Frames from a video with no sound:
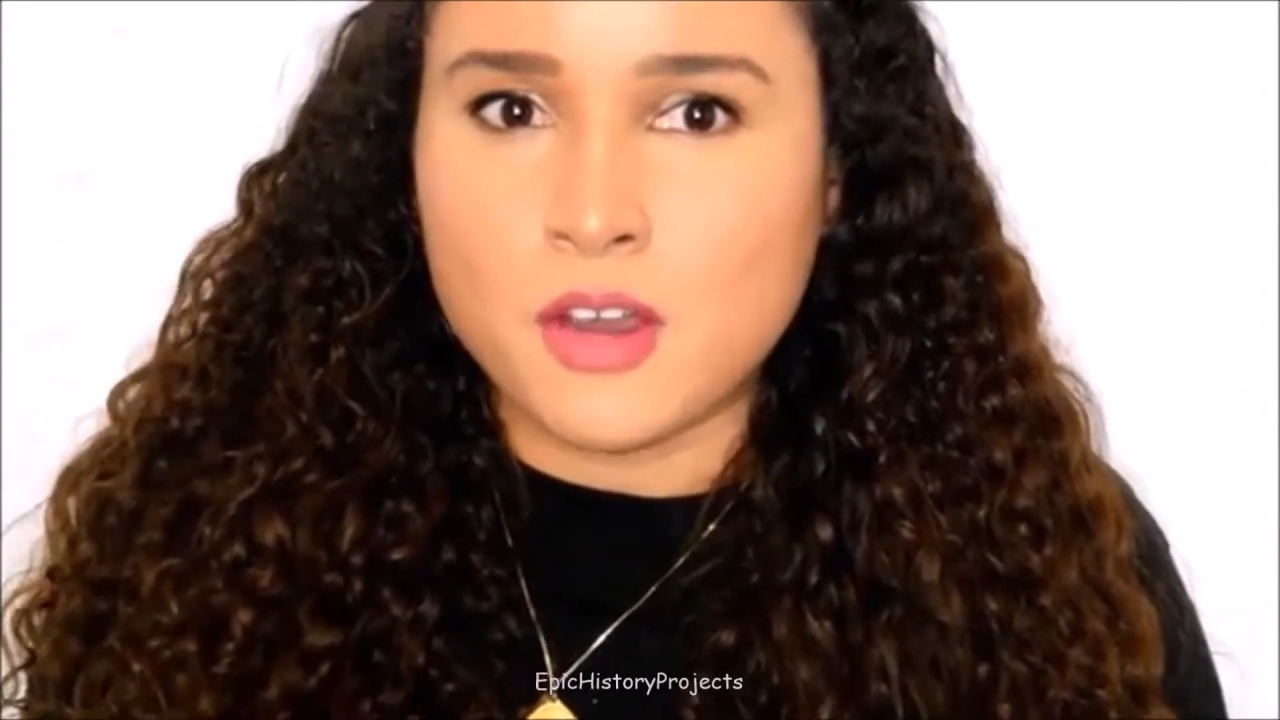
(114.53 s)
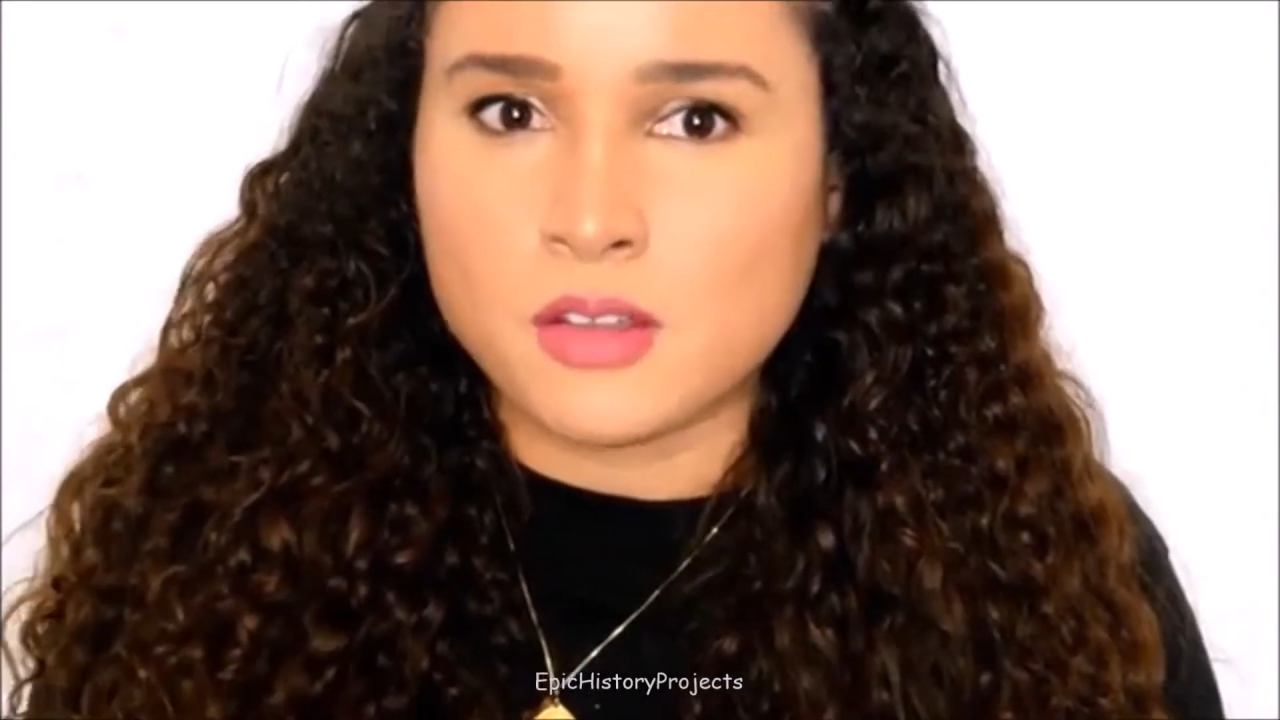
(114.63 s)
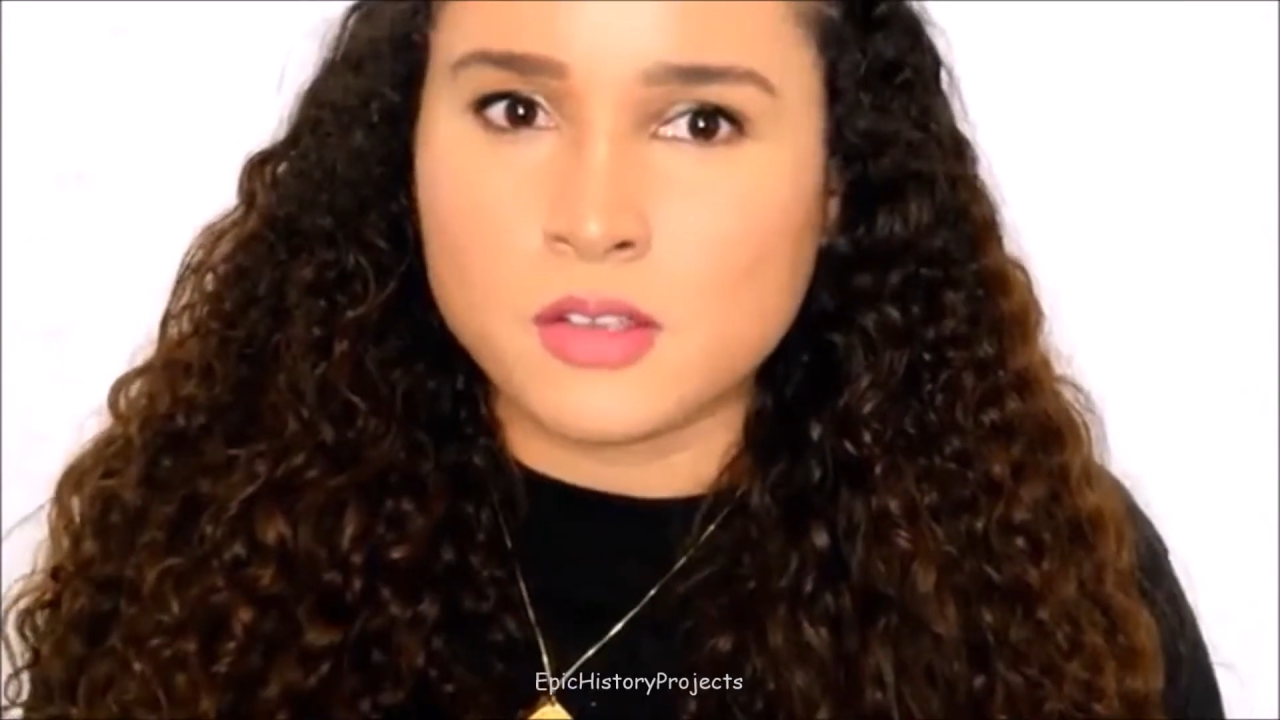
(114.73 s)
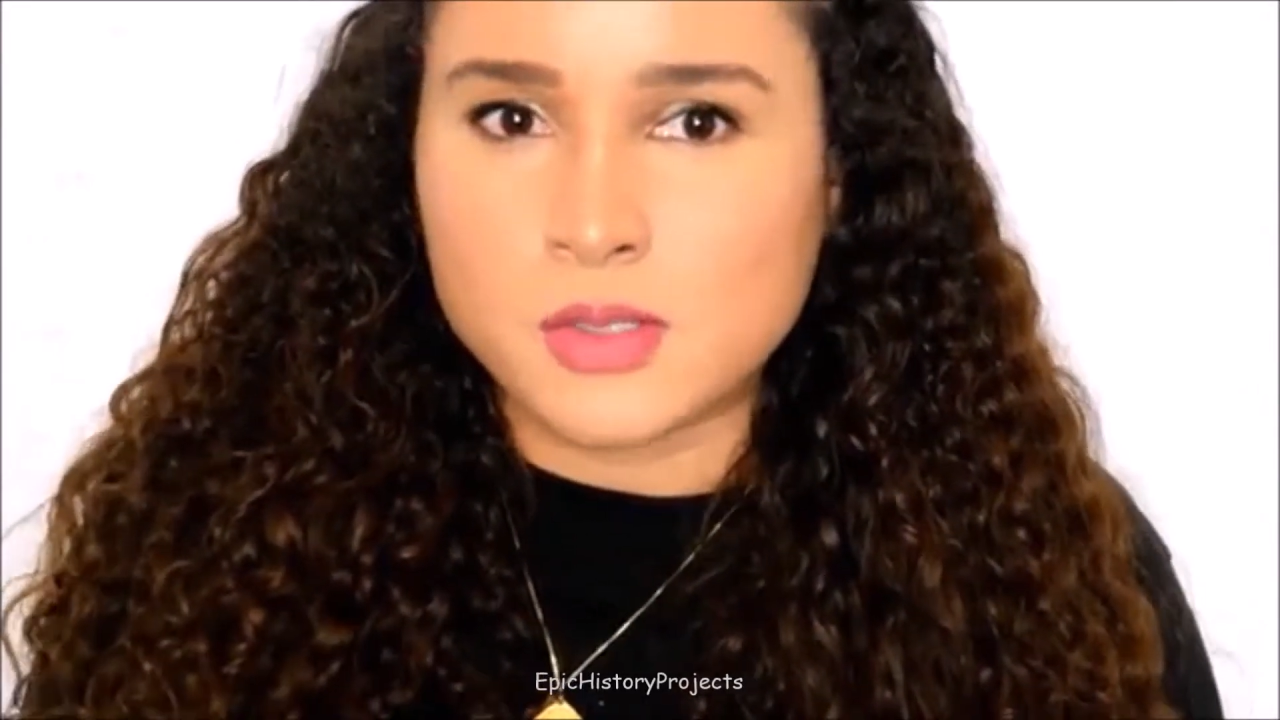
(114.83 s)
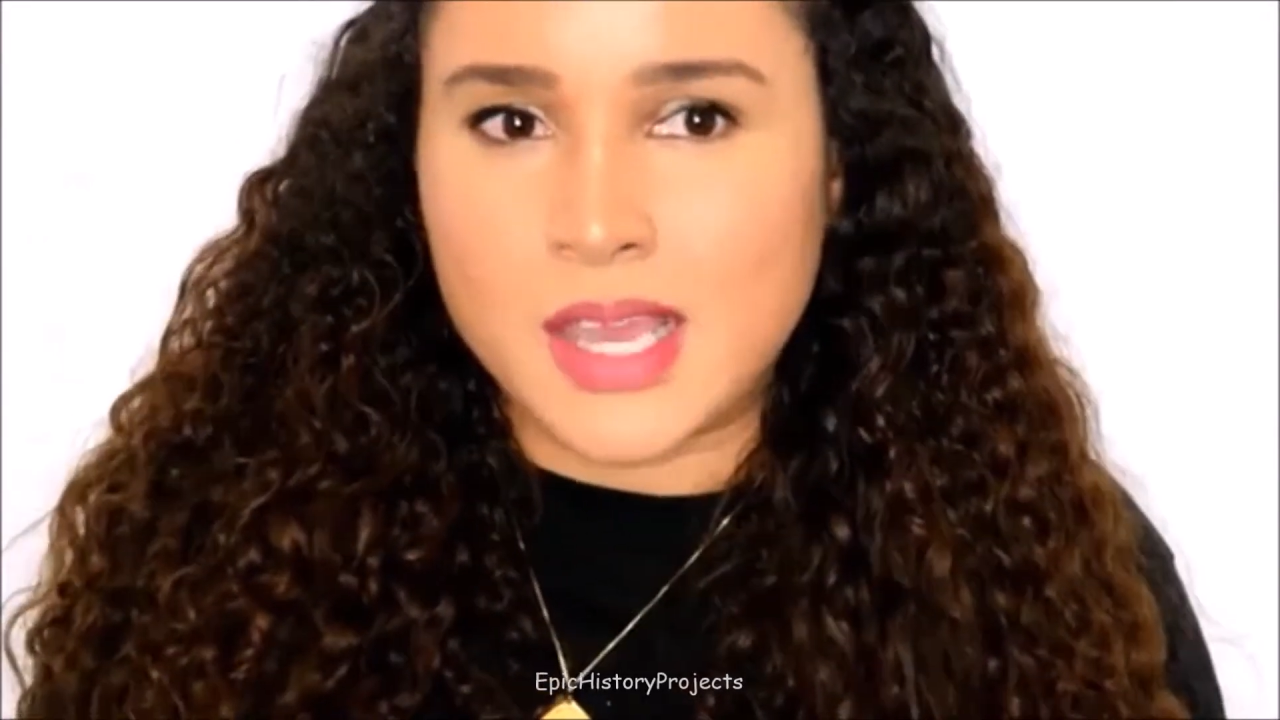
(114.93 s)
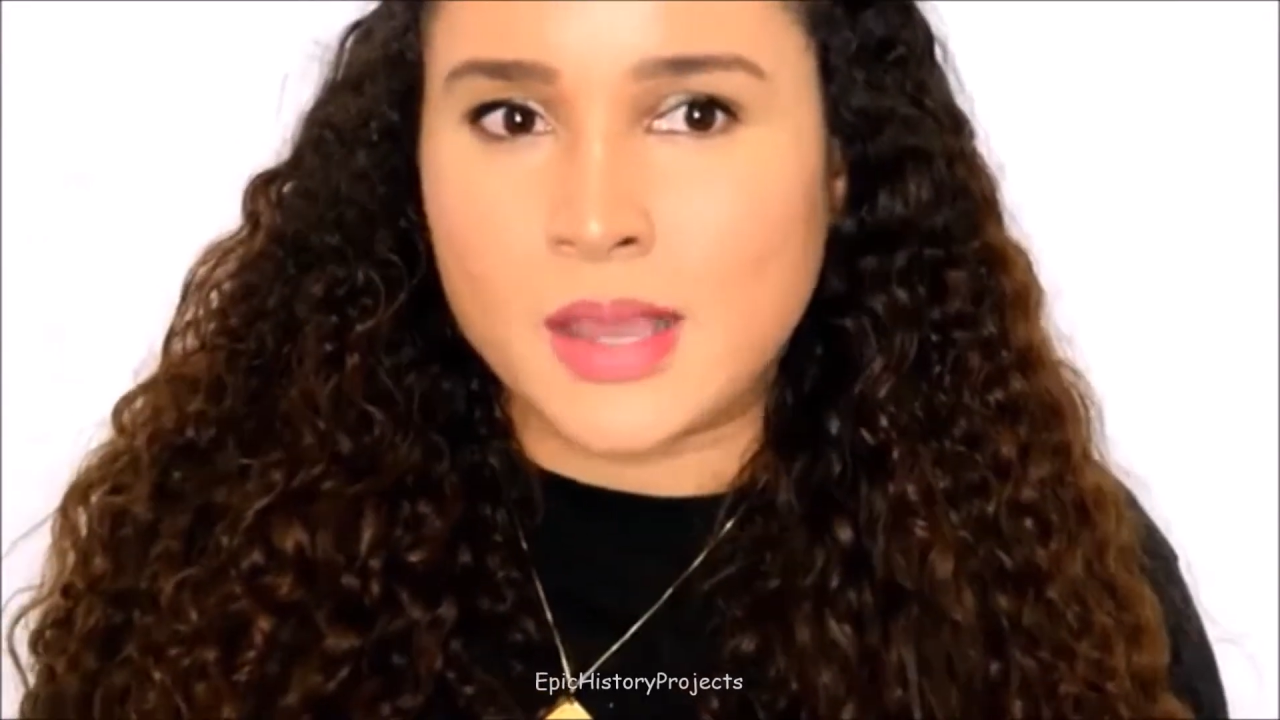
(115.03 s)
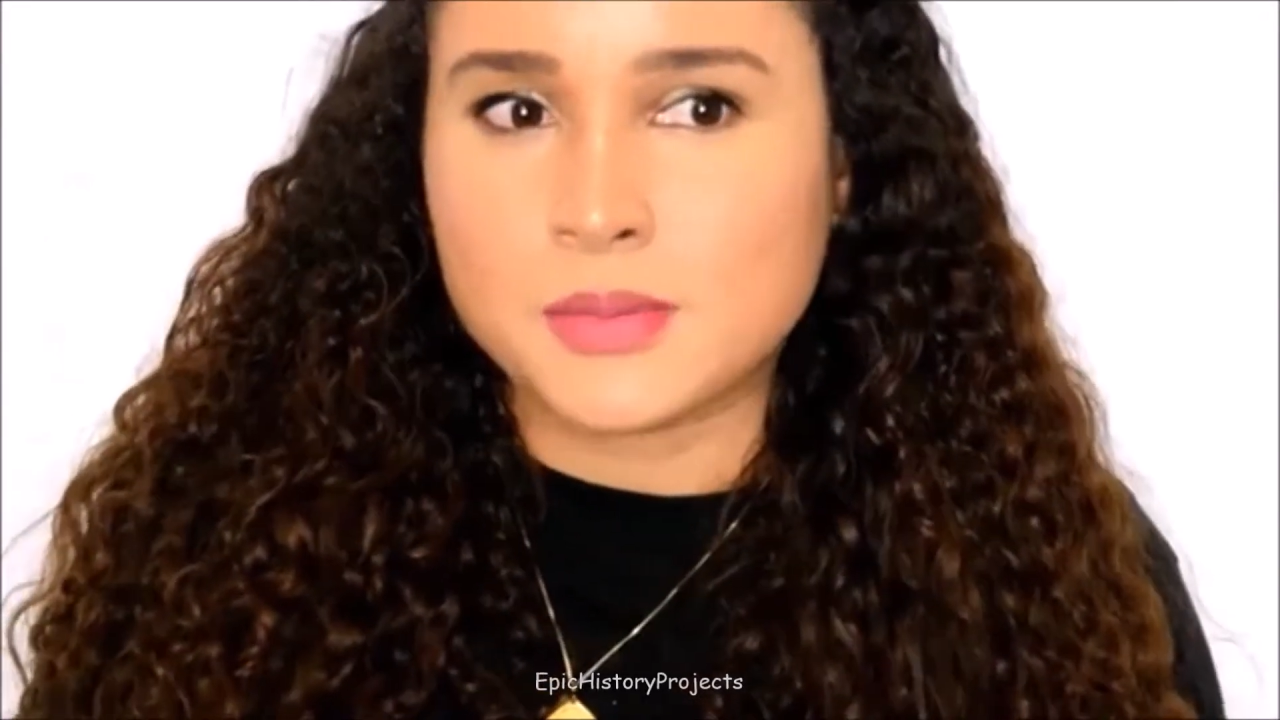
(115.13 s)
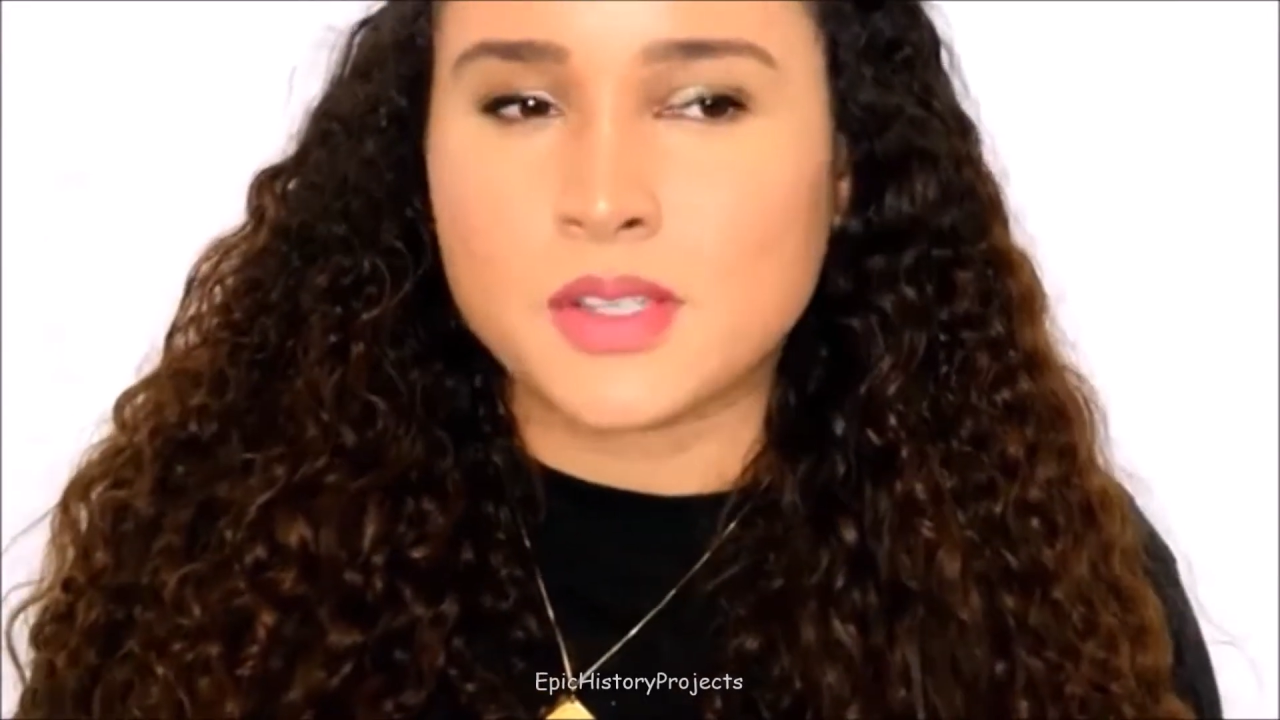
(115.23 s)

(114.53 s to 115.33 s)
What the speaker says: all those apps